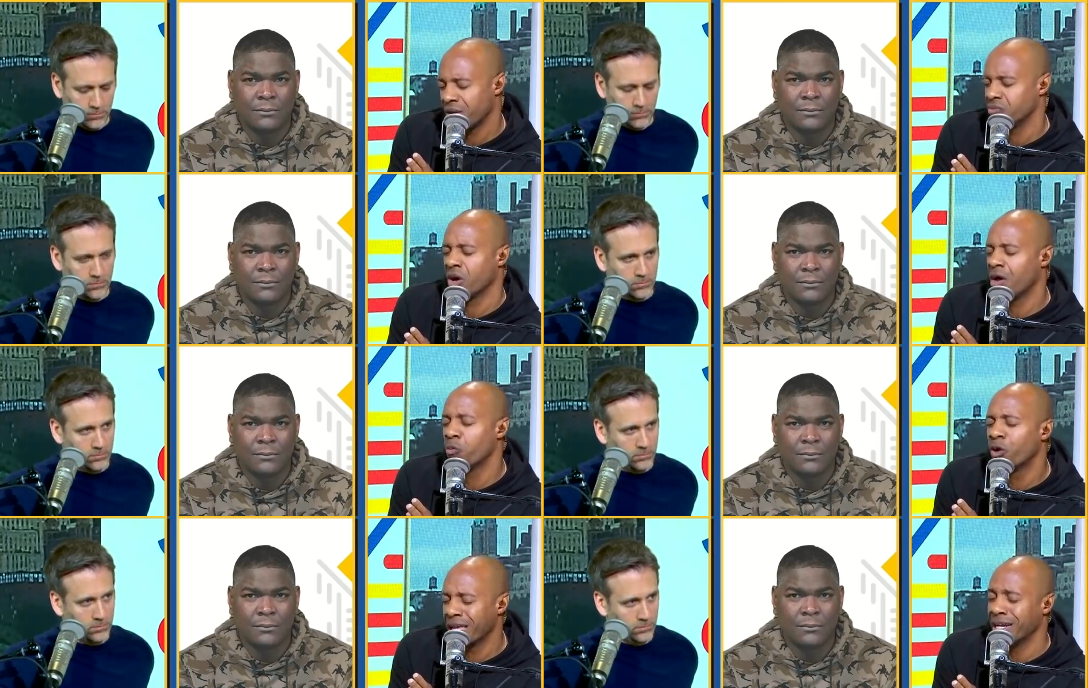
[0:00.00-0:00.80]
Speaker 1: I'll,
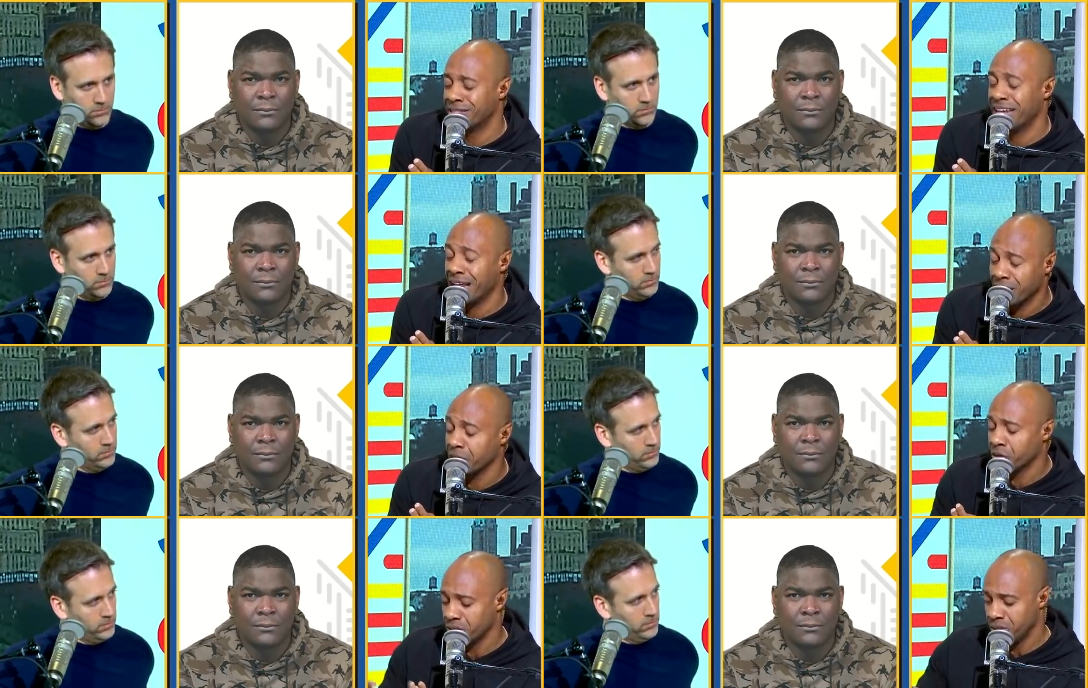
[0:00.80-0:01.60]
I'll, we'll get into that
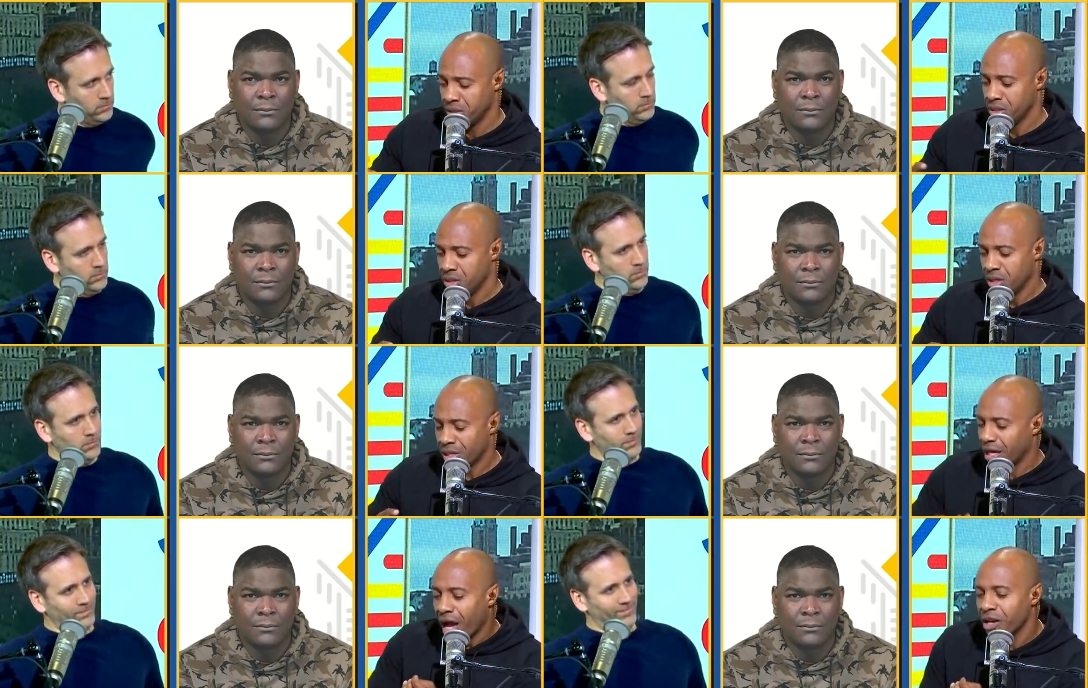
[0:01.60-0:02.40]
later.
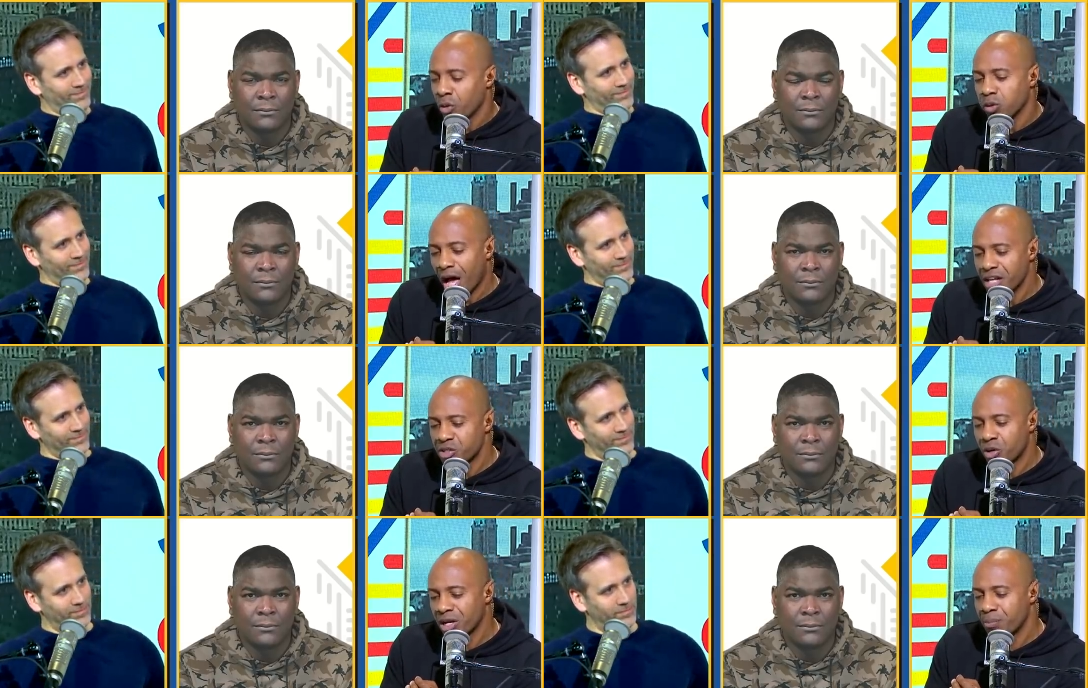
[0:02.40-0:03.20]
Like, I know
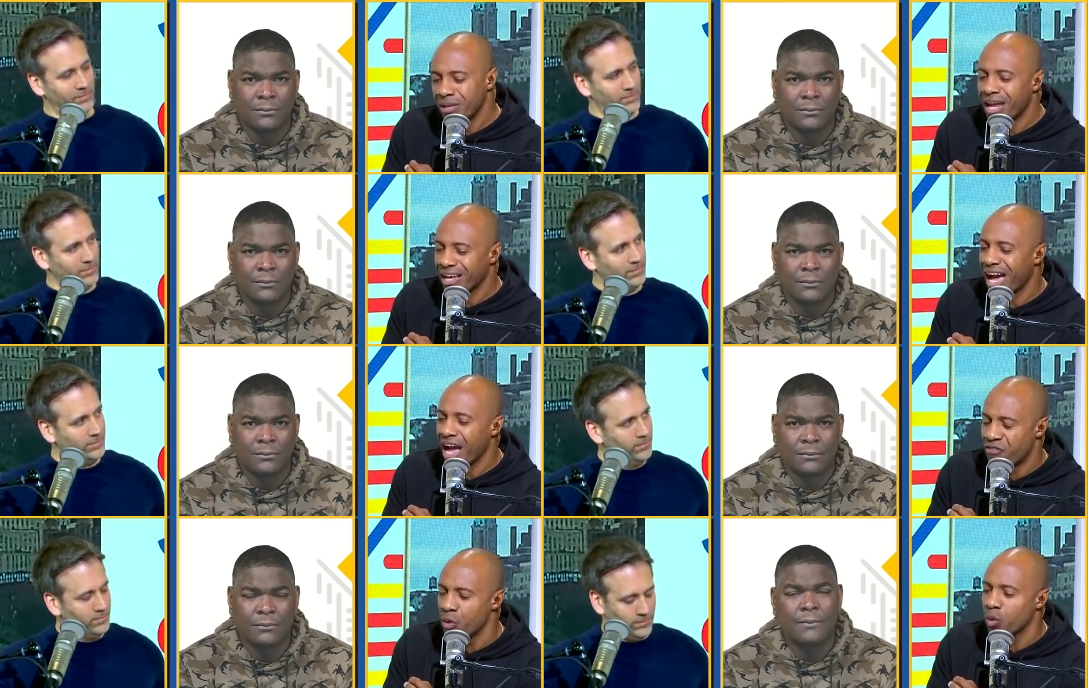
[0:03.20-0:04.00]
Lonzo could have been that
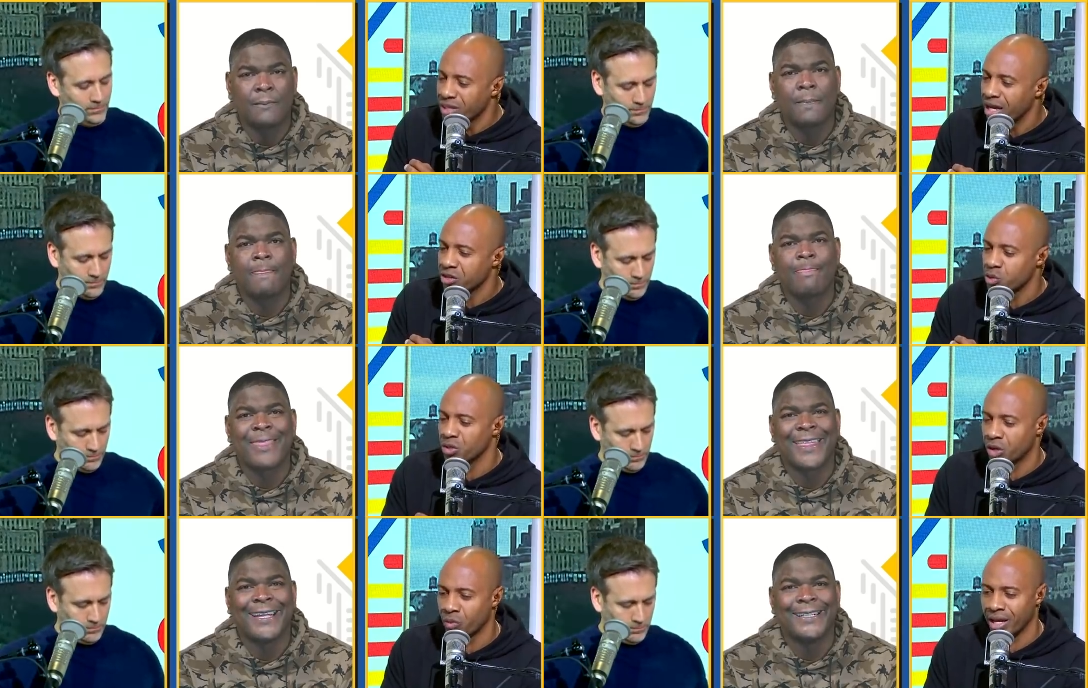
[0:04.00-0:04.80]
guy if he were there
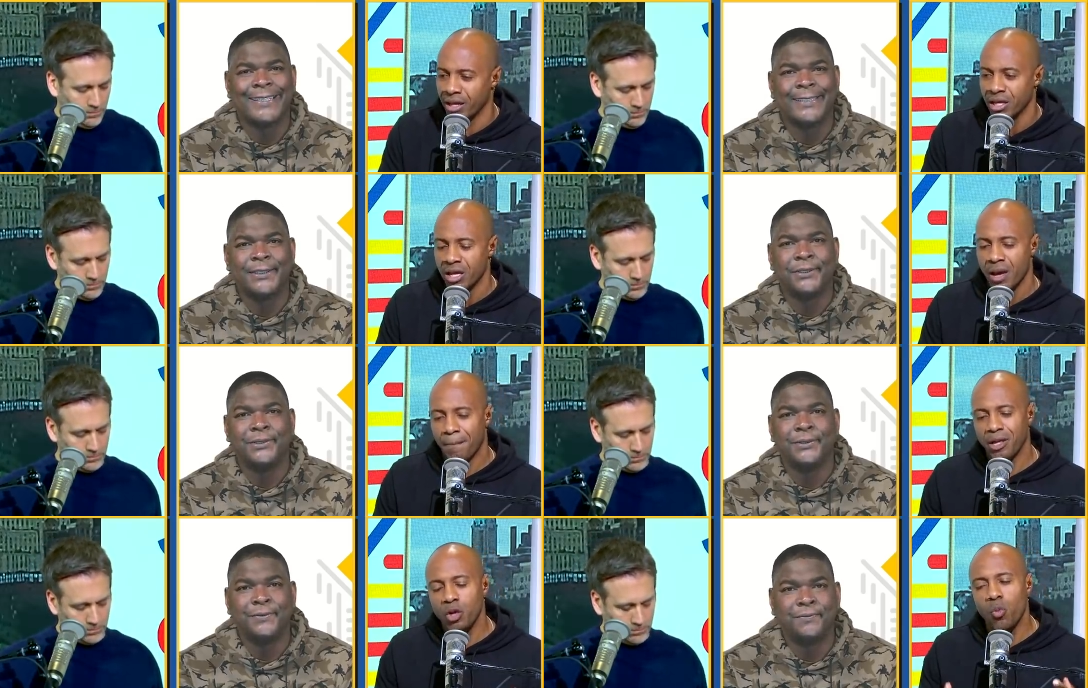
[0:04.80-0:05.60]
to a degree.
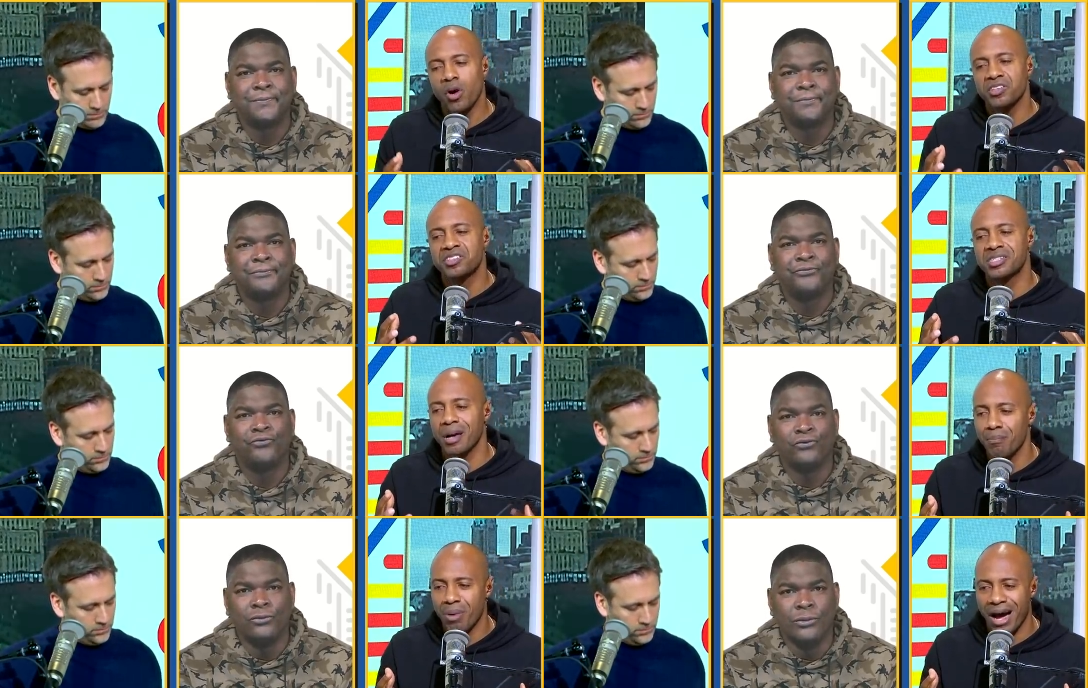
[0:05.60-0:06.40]
But you want
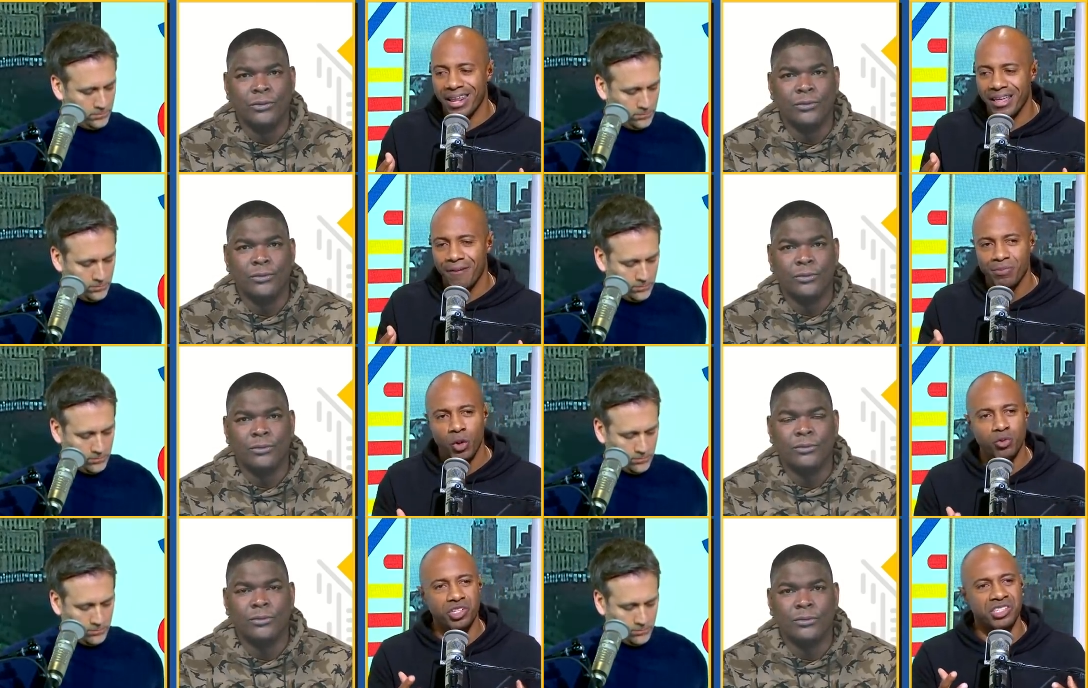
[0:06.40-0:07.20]
somebody
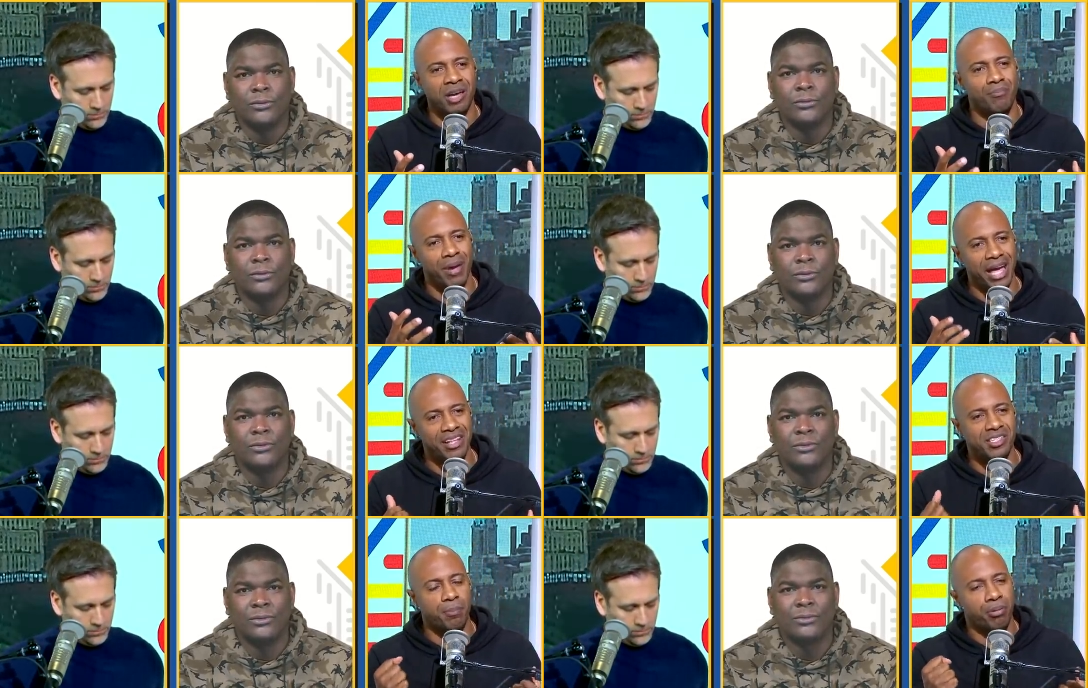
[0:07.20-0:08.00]
who just
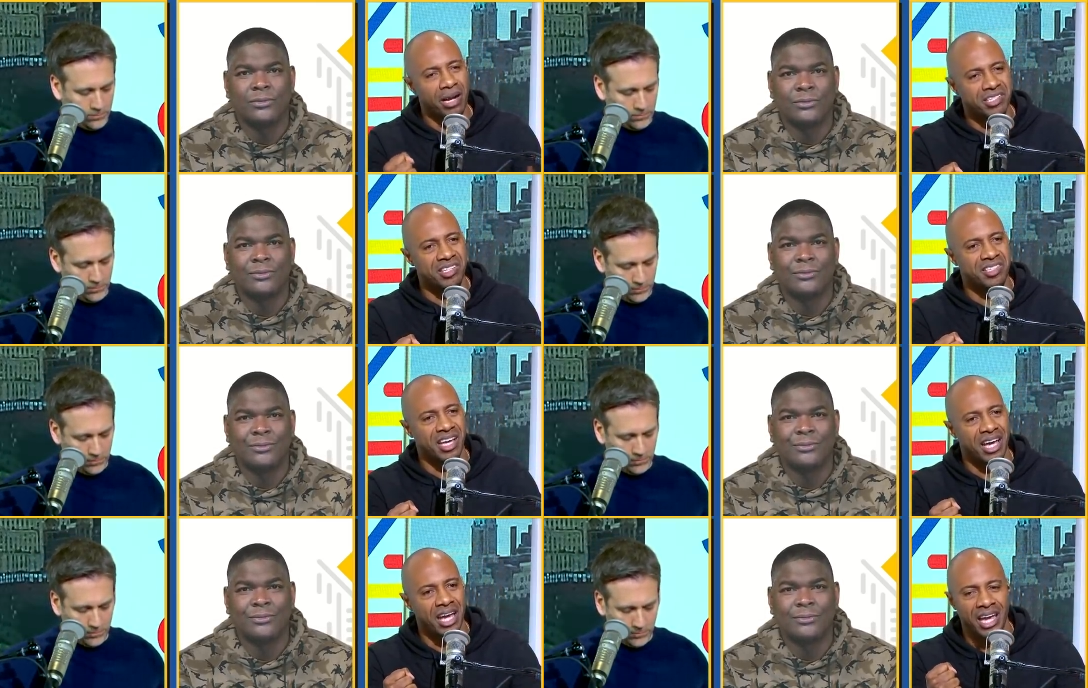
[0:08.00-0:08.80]
commands a presence